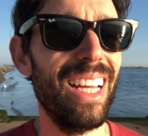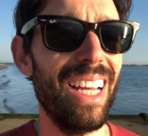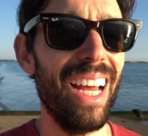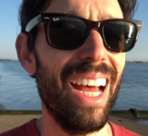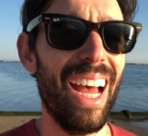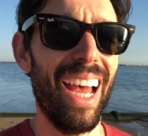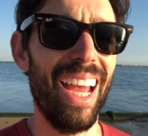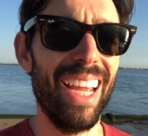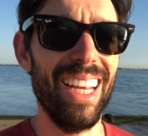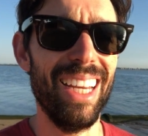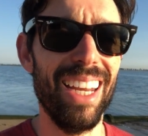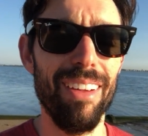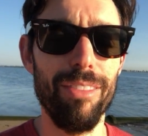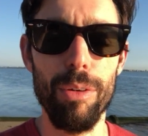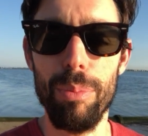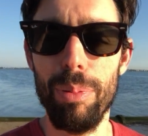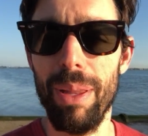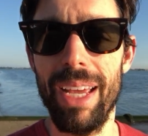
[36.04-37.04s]
I
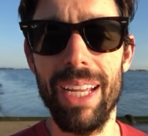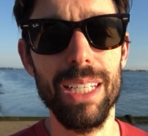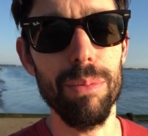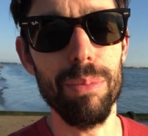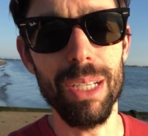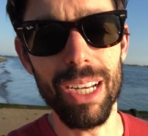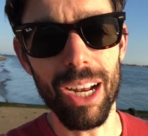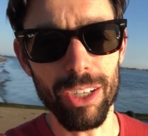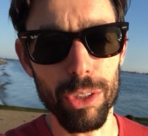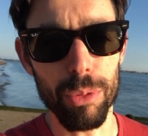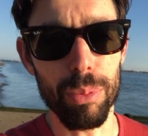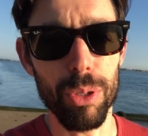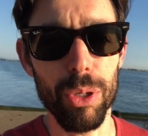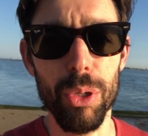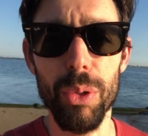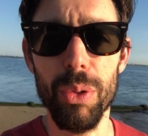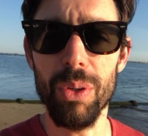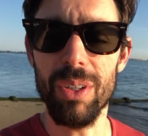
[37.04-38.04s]
never planned to be an
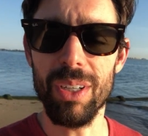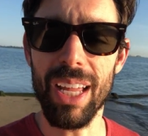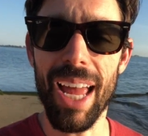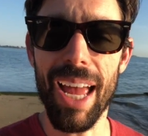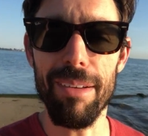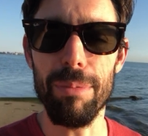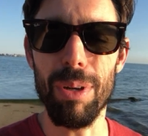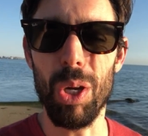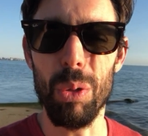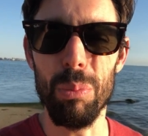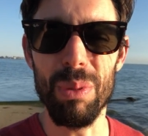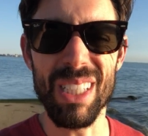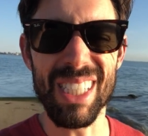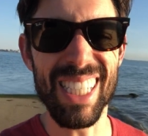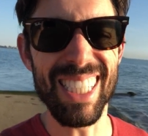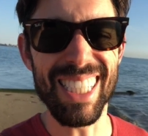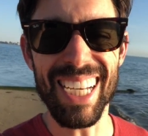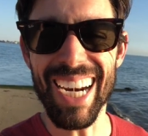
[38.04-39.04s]
entrepreneur, to have my own
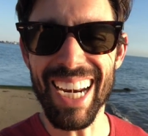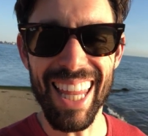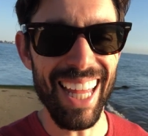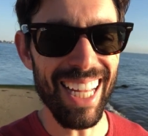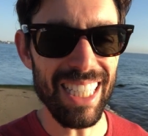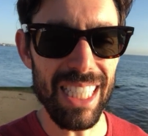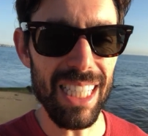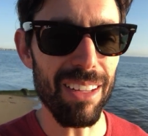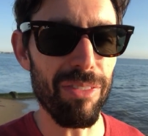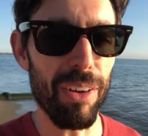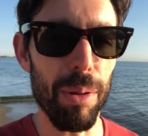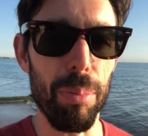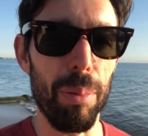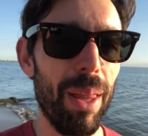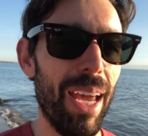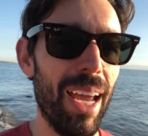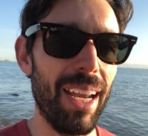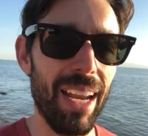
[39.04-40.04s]
business. None of that stuff I
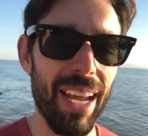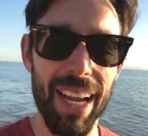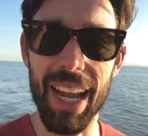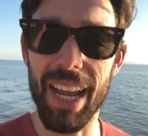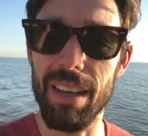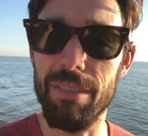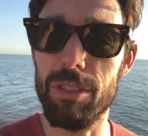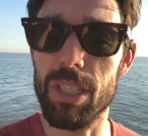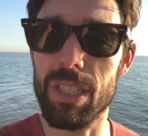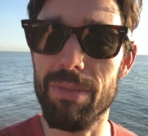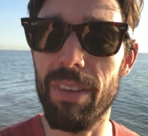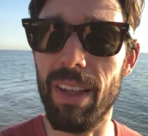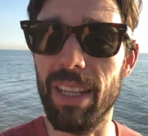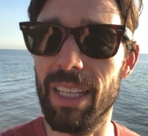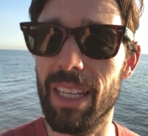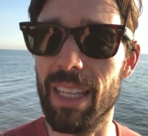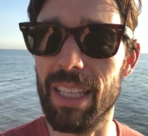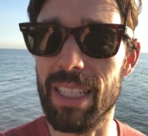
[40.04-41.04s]
planned. I kind of just
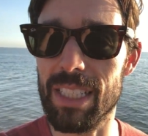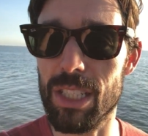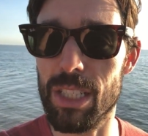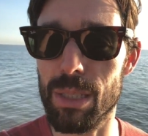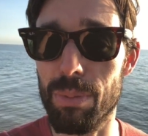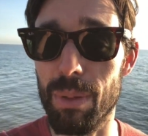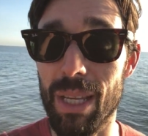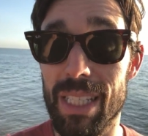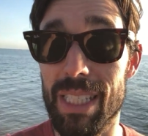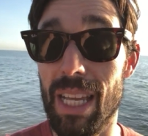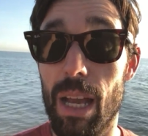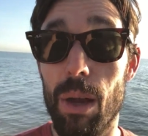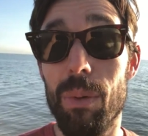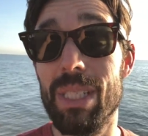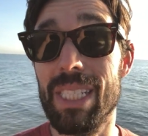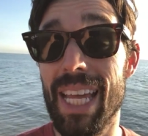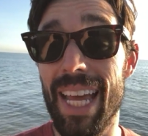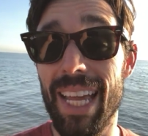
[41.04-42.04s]
fell into this just because I
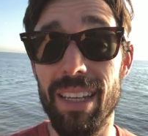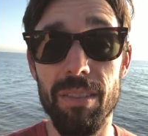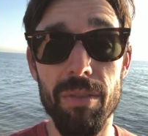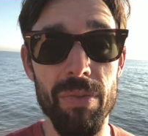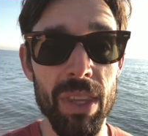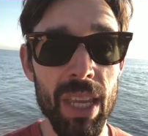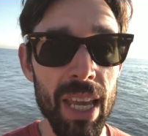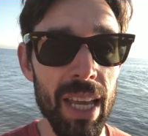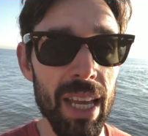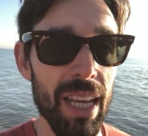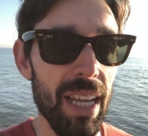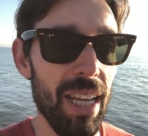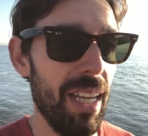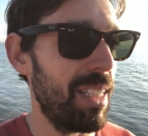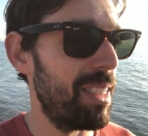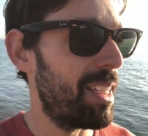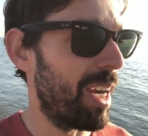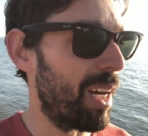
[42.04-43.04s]
always had
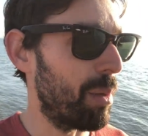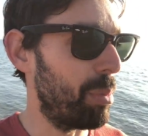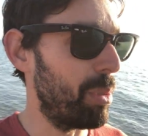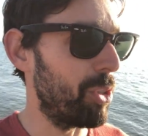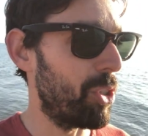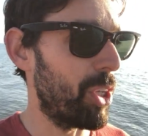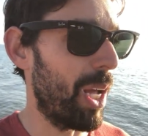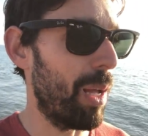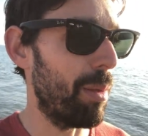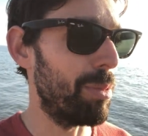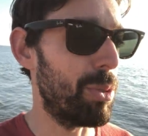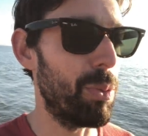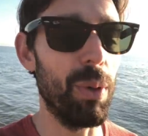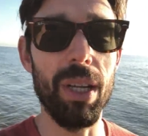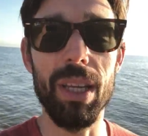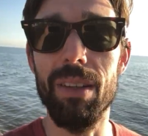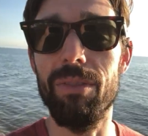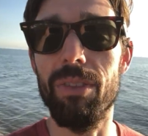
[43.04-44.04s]
terrible jobs
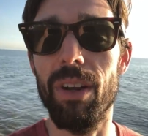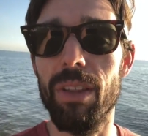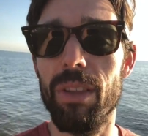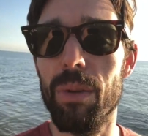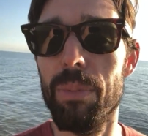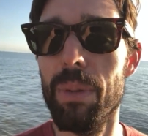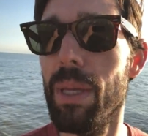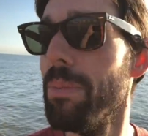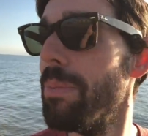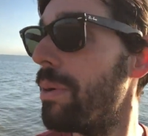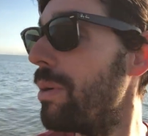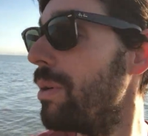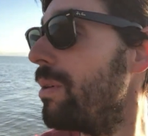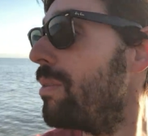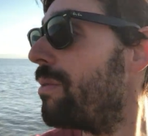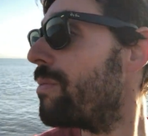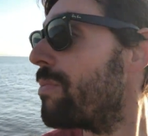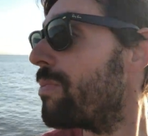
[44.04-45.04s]
working for other people.
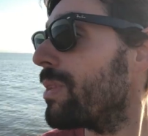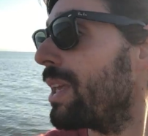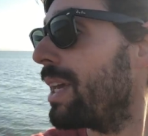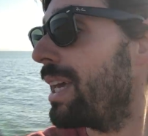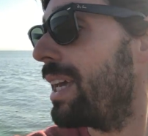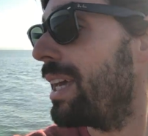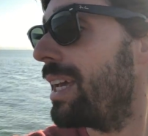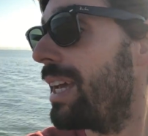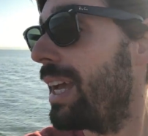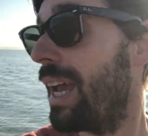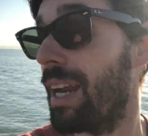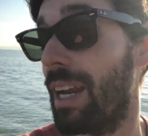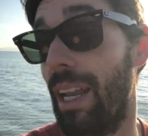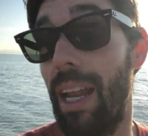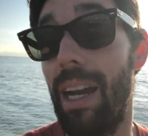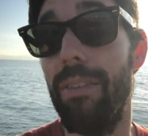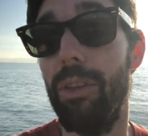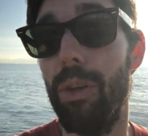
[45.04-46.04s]
And a
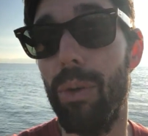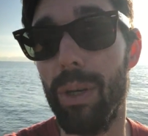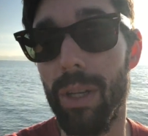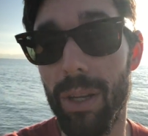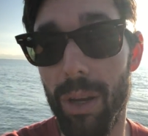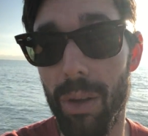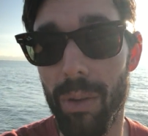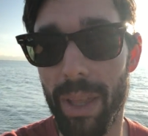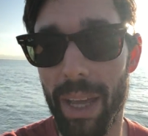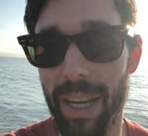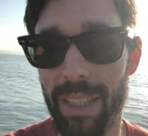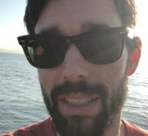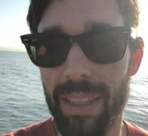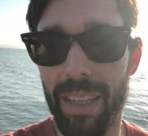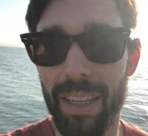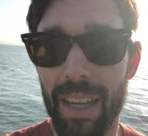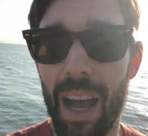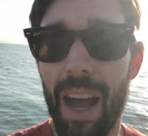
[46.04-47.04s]
lot of you already know that
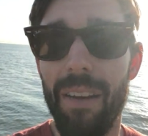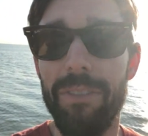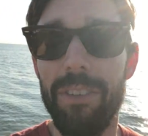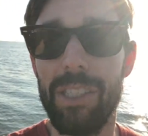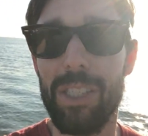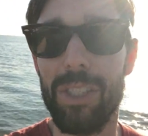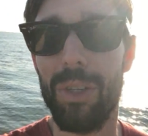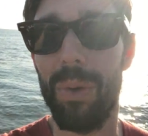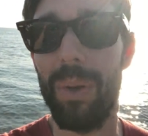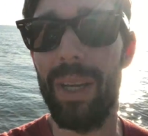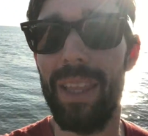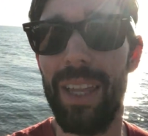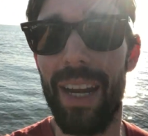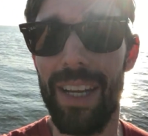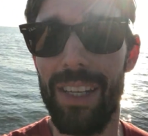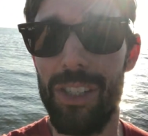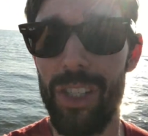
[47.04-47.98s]
the coffee story that I